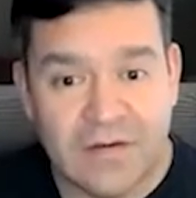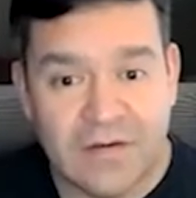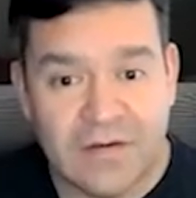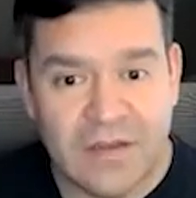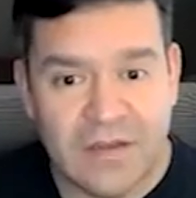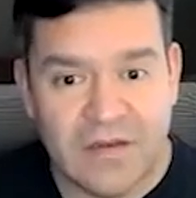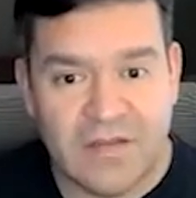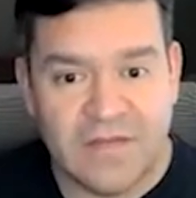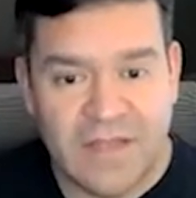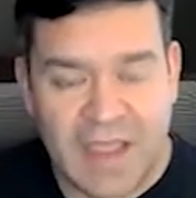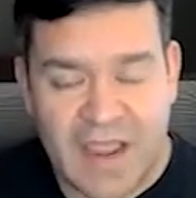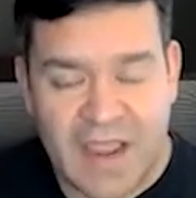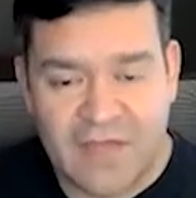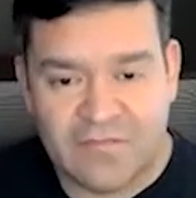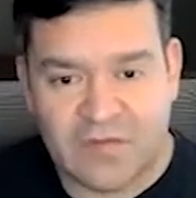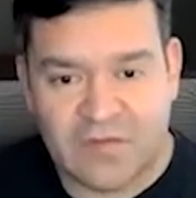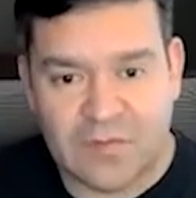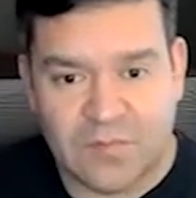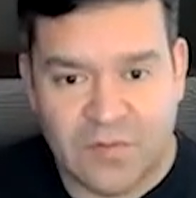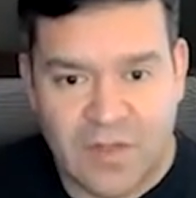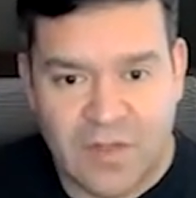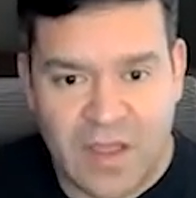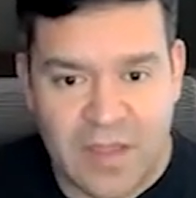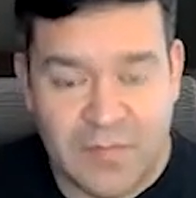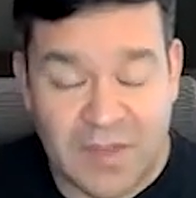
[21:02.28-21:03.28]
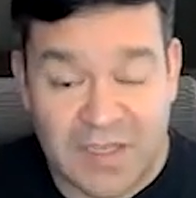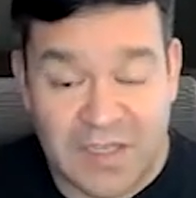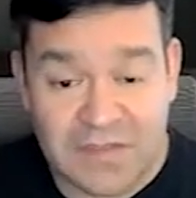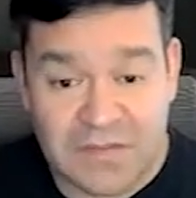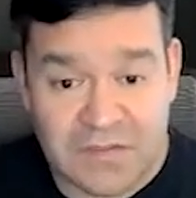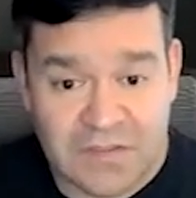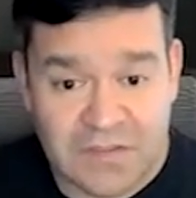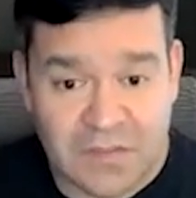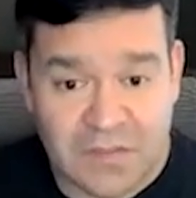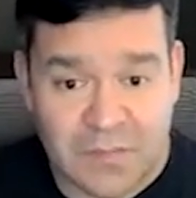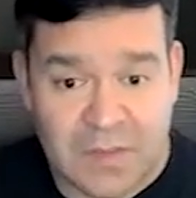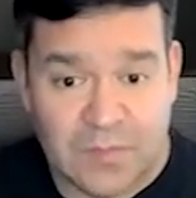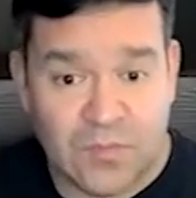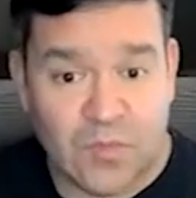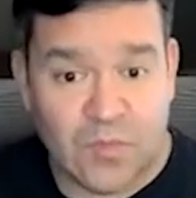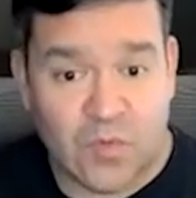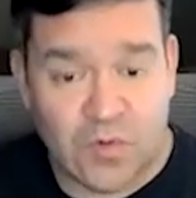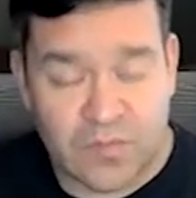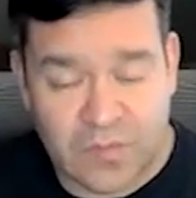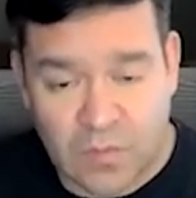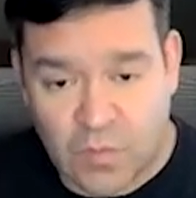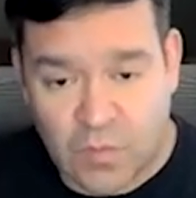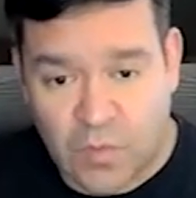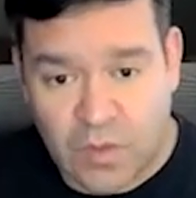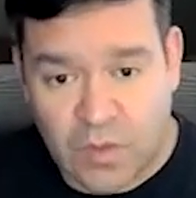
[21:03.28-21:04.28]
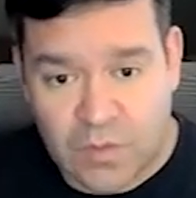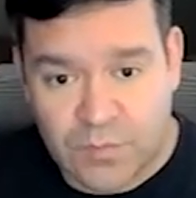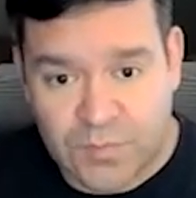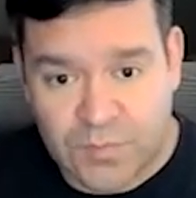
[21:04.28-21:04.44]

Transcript: and then they have to apply because there's going to be more than one